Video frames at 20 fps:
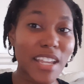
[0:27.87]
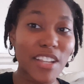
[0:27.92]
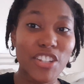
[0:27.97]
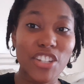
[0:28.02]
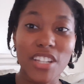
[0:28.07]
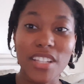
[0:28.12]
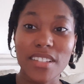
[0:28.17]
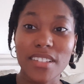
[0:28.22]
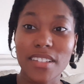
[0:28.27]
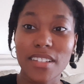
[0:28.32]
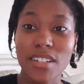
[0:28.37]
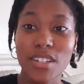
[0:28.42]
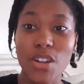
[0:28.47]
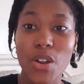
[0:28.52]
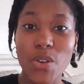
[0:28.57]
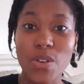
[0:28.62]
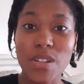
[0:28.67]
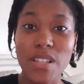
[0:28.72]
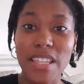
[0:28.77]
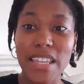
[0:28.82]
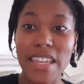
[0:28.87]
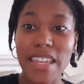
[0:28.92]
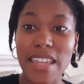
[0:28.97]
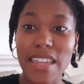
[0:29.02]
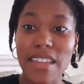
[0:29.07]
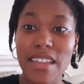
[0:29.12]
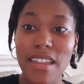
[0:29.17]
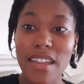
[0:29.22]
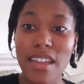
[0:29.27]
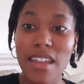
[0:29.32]
just
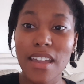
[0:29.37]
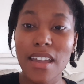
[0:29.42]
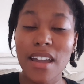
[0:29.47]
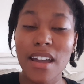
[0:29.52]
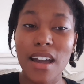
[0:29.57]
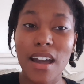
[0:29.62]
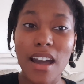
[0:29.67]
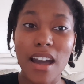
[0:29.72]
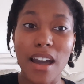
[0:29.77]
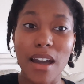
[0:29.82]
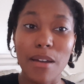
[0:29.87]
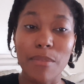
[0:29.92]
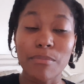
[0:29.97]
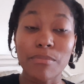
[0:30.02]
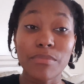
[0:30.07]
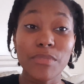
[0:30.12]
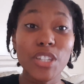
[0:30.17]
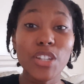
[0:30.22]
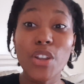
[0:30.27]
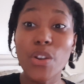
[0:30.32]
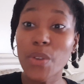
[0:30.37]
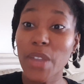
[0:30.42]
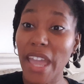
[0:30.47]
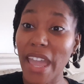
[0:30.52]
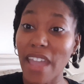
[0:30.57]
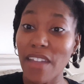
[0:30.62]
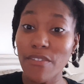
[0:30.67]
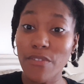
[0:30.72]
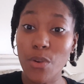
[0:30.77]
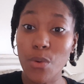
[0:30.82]
totally, you know,
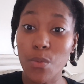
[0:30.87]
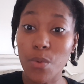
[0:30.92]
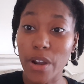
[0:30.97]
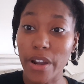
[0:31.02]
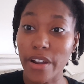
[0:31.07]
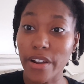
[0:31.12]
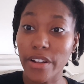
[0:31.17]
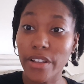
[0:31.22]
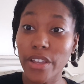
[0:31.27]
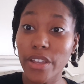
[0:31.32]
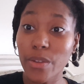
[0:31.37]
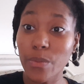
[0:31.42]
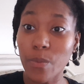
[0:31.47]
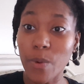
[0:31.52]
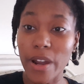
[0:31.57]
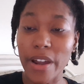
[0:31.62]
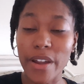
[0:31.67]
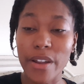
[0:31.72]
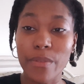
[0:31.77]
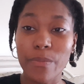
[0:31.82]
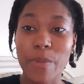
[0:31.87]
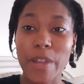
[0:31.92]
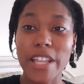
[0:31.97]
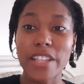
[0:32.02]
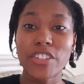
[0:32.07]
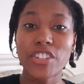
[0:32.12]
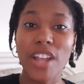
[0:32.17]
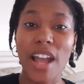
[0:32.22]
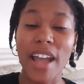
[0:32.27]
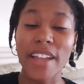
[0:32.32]
gave a good word,
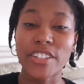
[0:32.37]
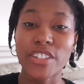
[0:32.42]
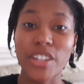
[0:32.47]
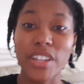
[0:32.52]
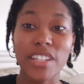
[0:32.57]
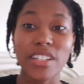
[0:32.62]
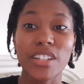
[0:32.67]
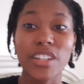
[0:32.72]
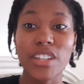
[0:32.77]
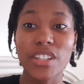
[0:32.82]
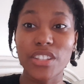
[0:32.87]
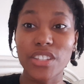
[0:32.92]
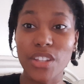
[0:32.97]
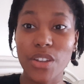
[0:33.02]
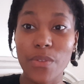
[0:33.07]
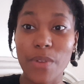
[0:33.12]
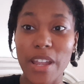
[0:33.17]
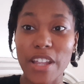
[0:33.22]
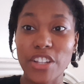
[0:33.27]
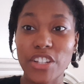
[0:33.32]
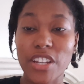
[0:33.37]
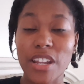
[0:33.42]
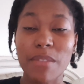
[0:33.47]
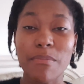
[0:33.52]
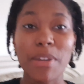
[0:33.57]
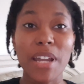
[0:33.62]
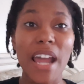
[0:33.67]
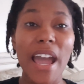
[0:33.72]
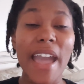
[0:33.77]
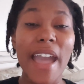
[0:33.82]
which I took into
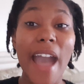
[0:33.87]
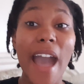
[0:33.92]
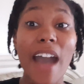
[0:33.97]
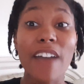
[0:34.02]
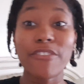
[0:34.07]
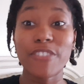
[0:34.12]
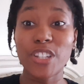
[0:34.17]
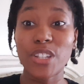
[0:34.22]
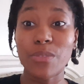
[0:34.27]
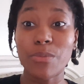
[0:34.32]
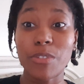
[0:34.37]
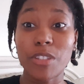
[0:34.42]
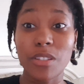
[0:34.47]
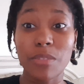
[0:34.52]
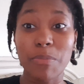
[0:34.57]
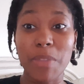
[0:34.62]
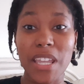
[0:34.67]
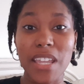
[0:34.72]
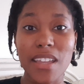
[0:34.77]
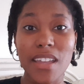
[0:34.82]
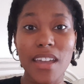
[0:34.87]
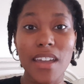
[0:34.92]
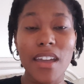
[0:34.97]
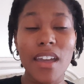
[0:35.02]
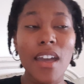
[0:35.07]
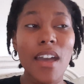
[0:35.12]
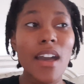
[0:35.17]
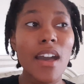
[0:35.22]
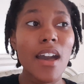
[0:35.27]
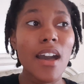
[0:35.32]
consideration. But I have to speak
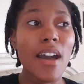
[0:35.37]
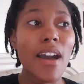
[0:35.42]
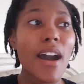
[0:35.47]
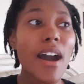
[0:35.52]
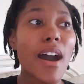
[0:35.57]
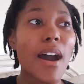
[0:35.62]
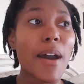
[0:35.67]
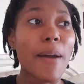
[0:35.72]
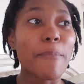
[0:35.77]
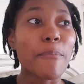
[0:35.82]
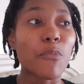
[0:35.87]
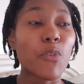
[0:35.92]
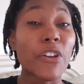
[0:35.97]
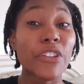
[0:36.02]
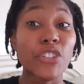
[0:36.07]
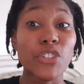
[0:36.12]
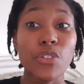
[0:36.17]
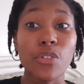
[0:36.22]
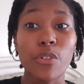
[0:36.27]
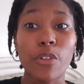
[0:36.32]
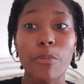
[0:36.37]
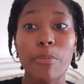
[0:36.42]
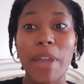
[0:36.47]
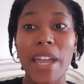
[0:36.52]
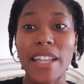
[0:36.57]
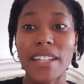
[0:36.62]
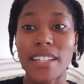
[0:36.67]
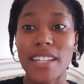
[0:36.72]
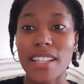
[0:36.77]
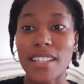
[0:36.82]
what true
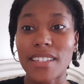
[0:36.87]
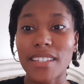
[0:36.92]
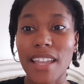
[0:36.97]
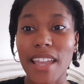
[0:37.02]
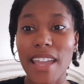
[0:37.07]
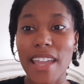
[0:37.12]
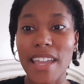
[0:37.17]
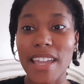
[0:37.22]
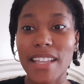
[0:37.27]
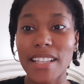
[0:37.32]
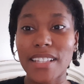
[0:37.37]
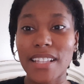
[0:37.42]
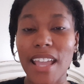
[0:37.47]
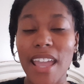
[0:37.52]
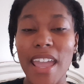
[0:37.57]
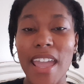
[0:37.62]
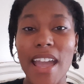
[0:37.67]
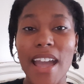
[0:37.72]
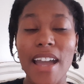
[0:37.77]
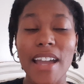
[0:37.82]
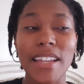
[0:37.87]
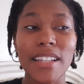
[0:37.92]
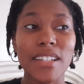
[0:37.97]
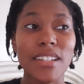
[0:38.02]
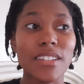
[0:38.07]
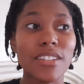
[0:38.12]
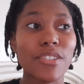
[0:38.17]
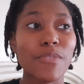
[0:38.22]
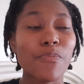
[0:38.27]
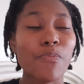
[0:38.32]
repentance is,
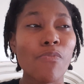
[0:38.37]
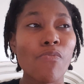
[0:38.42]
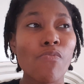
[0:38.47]
and